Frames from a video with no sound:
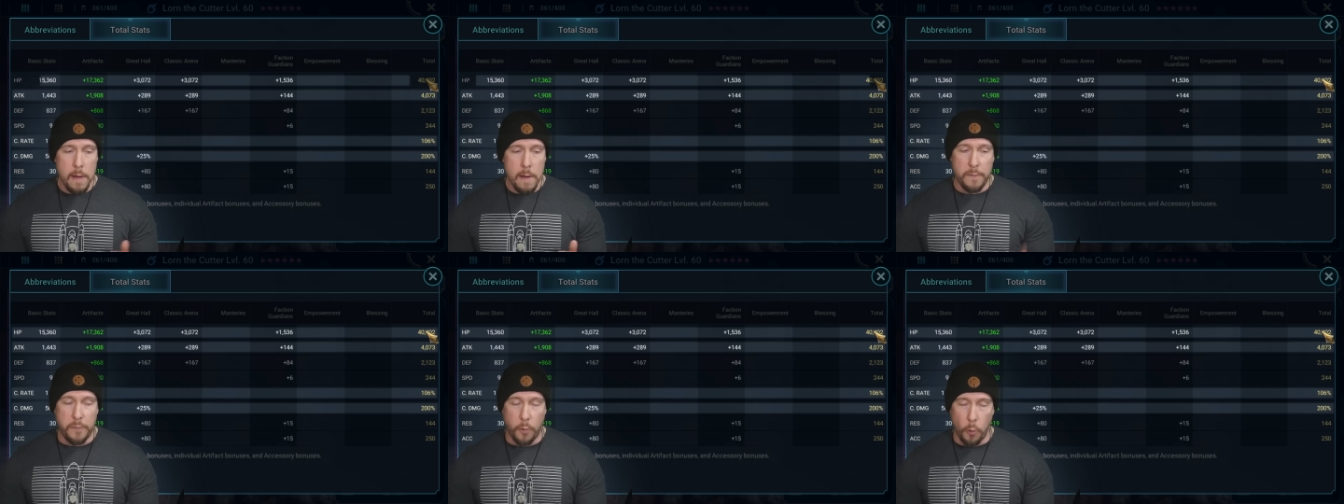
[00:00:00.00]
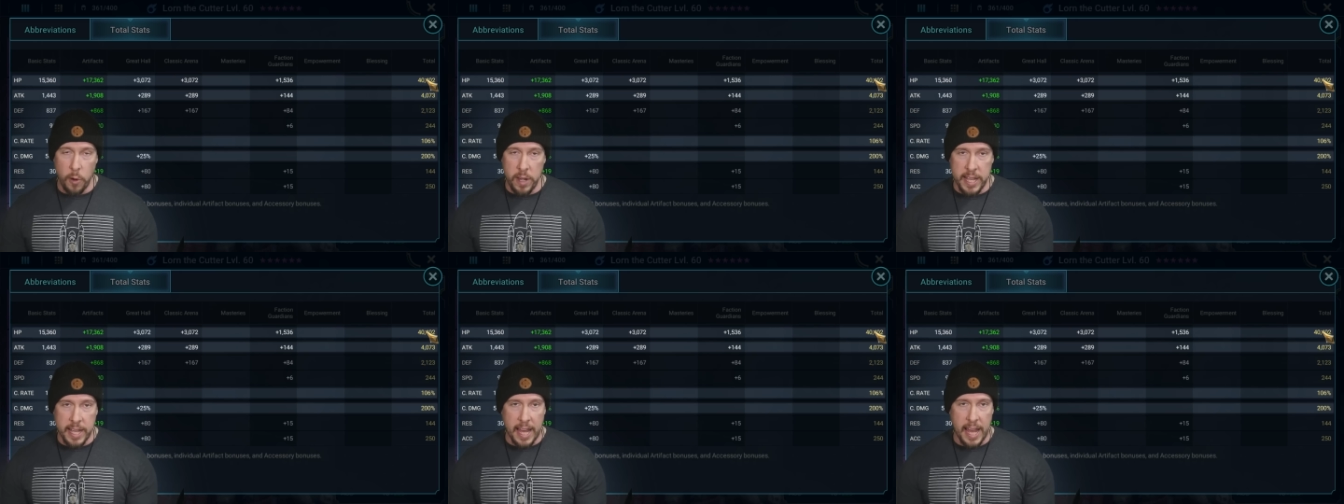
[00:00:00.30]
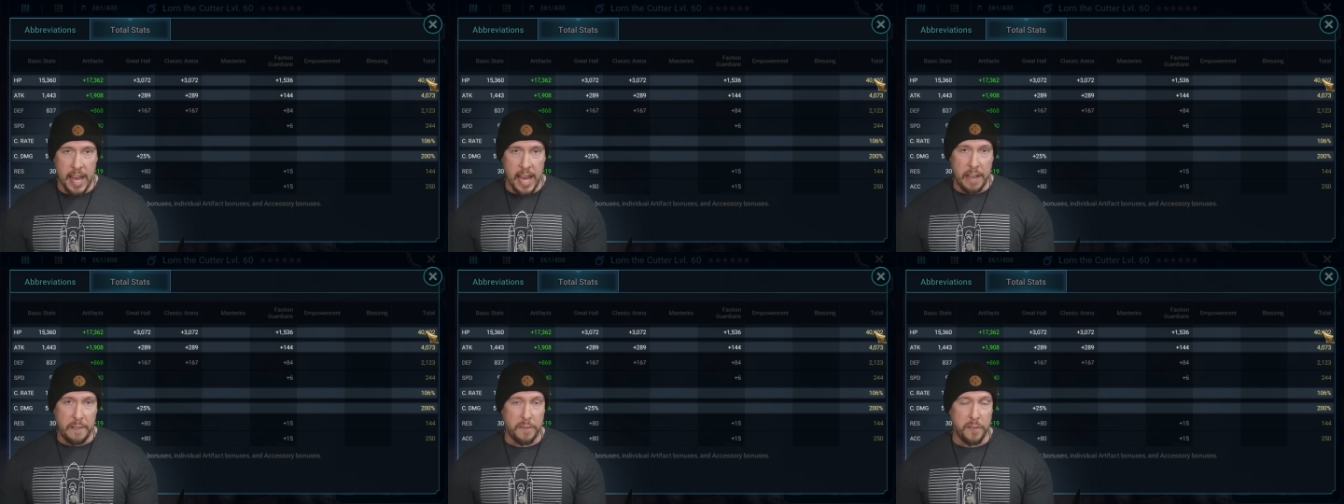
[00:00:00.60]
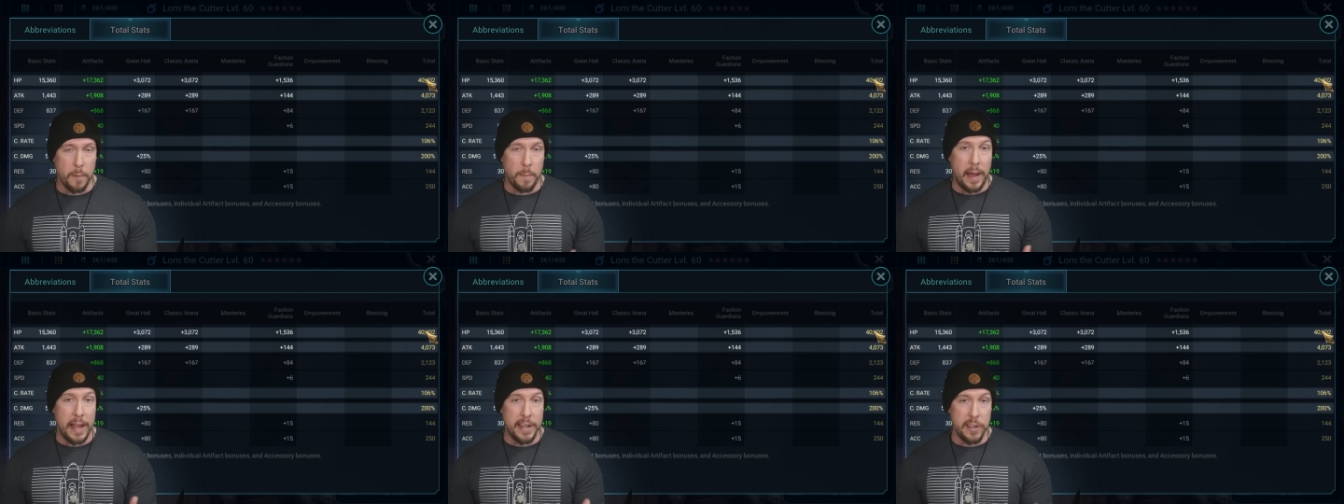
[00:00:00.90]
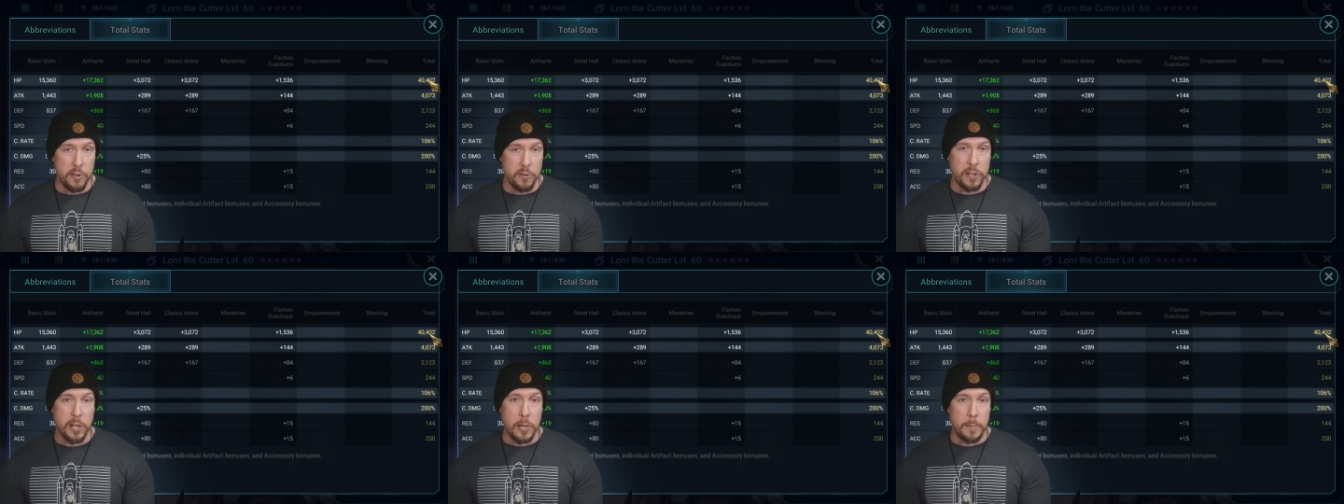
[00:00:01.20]
40k for my
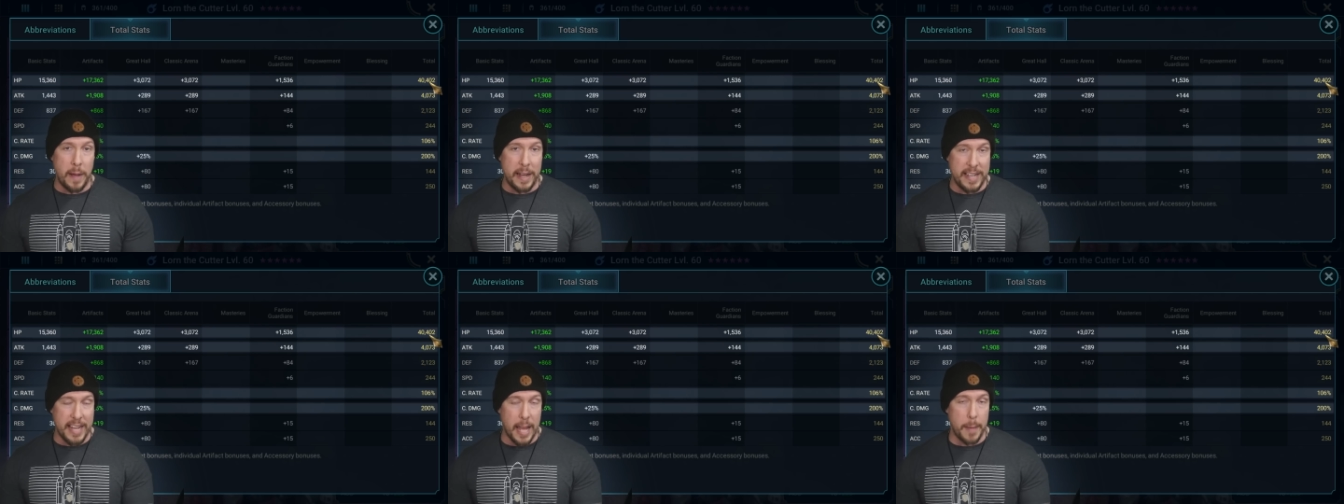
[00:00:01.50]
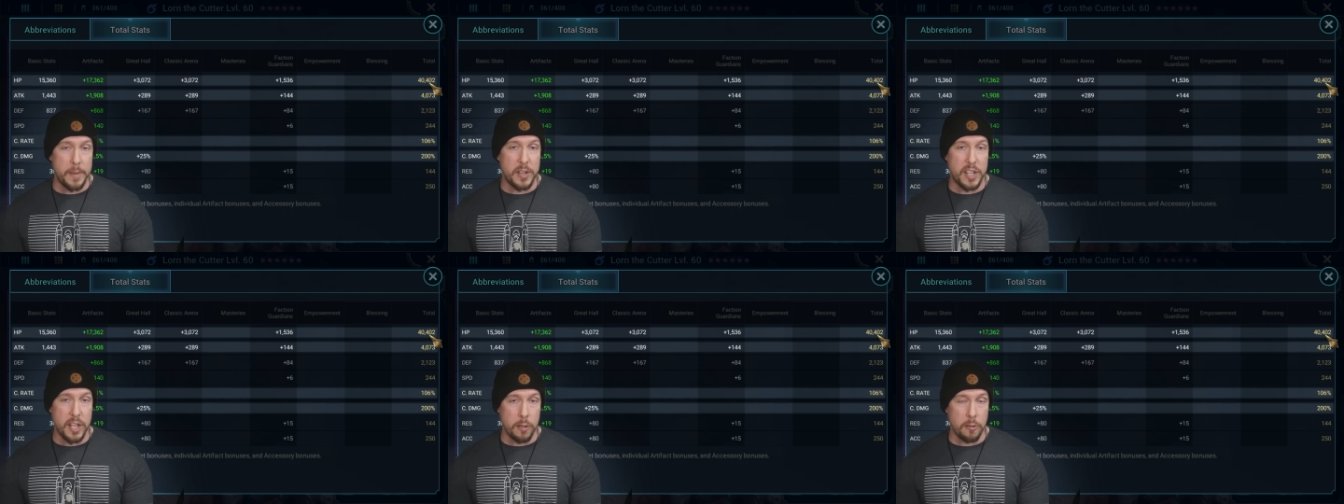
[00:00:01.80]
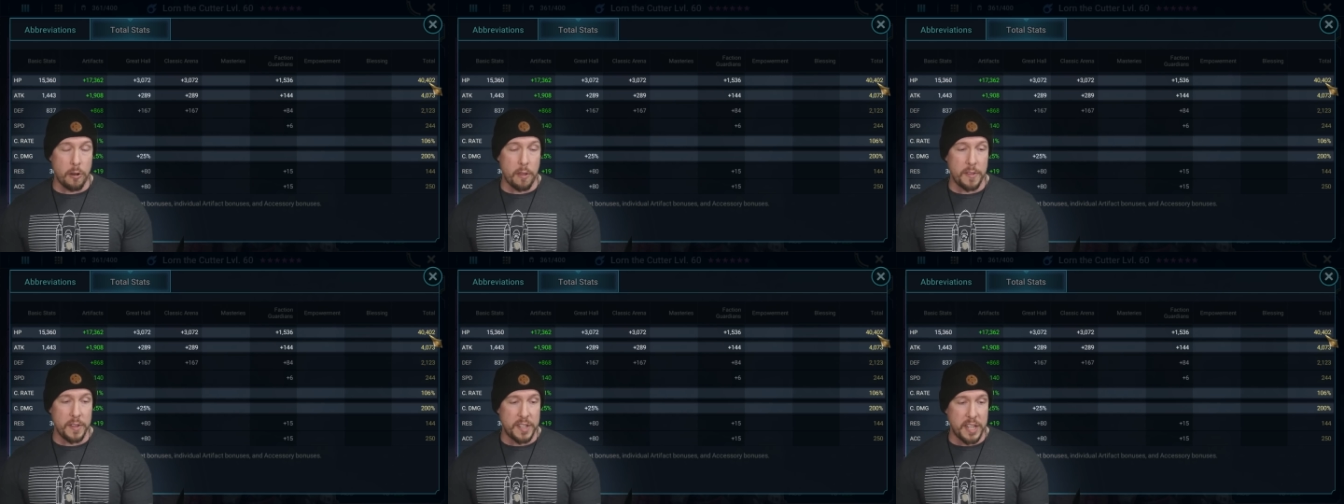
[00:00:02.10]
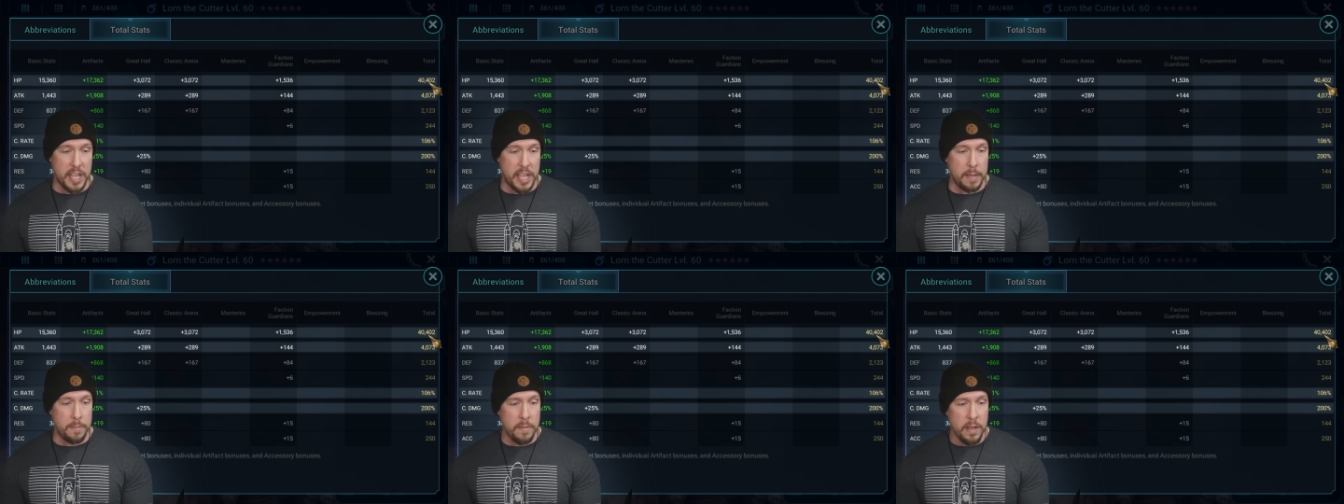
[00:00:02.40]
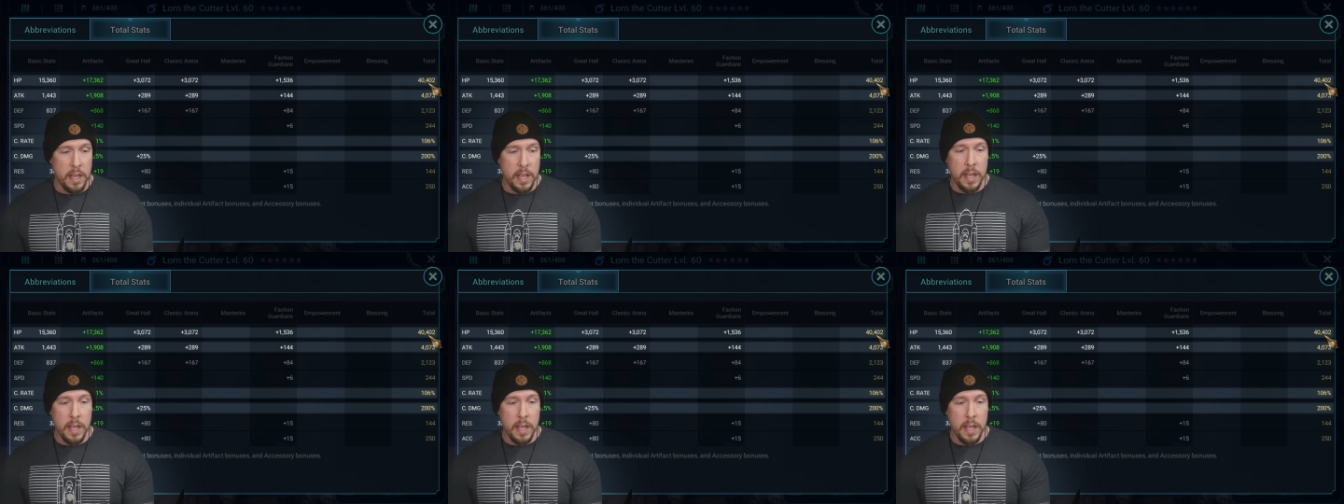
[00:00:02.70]
nuker, my damage dealer on the team,